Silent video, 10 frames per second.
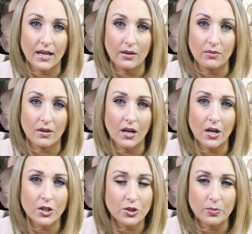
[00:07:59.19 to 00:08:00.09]
I
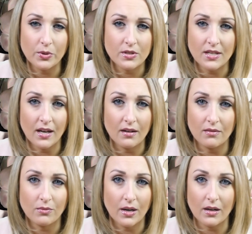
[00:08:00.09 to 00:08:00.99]
100%
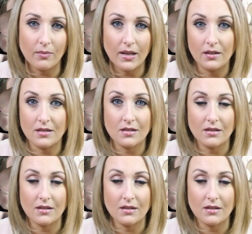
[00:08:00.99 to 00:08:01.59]
recommend